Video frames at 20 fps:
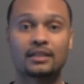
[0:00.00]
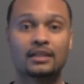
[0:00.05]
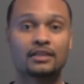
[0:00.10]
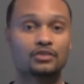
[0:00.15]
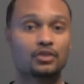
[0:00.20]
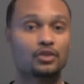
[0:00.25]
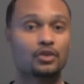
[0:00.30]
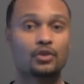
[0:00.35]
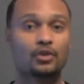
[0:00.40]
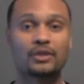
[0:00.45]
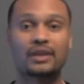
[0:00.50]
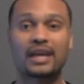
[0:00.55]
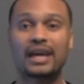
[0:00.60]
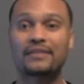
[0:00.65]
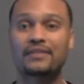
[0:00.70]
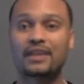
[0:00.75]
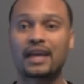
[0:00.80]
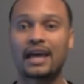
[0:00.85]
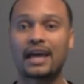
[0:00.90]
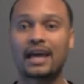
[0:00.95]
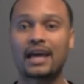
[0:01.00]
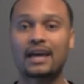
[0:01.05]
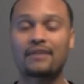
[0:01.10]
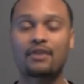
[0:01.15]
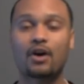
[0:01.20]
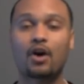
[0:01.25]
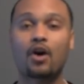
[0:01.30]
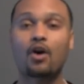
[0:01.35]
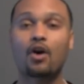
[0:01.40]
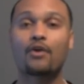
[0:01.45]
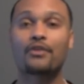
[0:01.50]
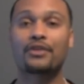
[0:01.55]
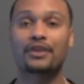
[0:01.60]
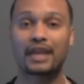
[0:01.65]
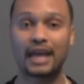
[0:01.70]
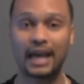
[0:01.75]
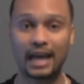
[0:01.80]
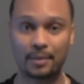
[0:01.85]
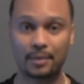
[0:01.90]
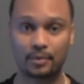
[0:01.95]
So you don't even have to have all the
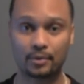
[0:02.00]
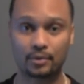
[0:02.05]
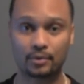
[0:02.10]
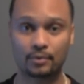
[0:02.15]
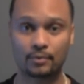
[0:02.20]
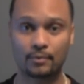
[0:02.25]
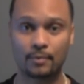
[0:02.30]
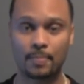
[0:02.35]
capital.